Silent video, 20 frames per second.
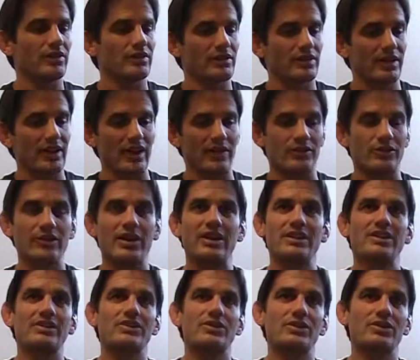And after
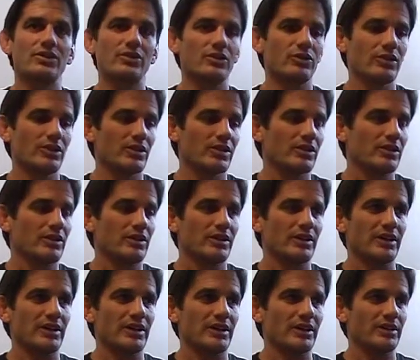92, you
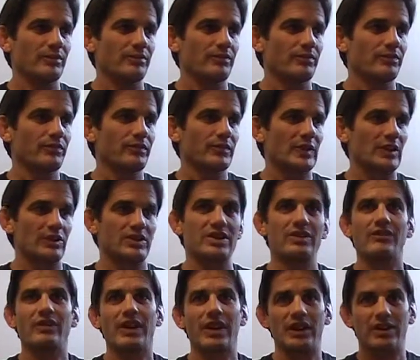know, Tim
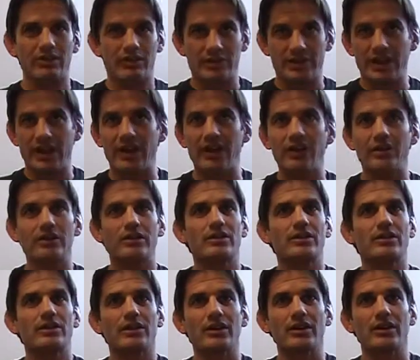Vandy retired.
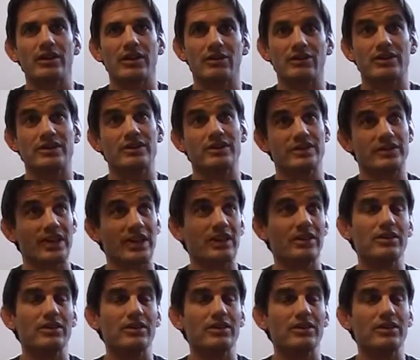That was his second